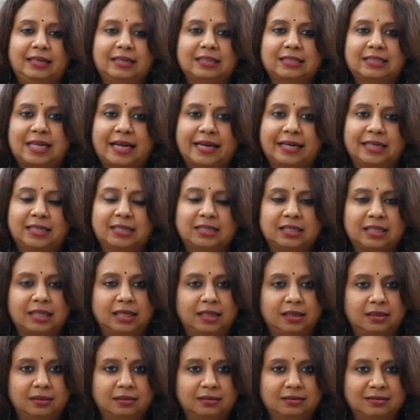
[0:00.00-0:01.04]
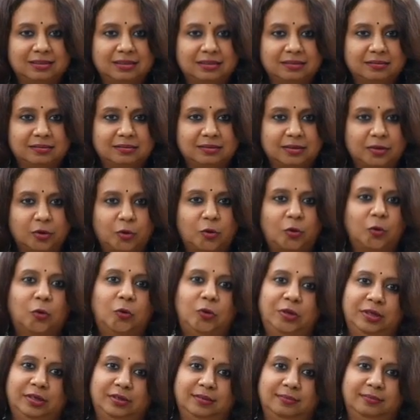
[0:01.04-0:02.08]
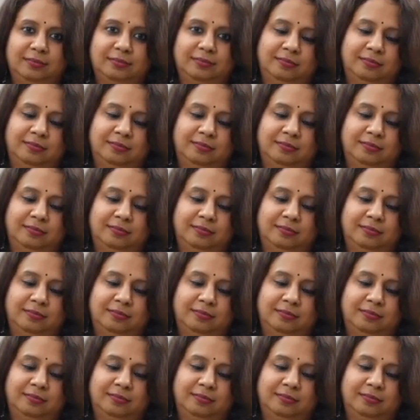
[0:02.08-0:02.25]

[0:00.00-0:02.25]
resides in gold.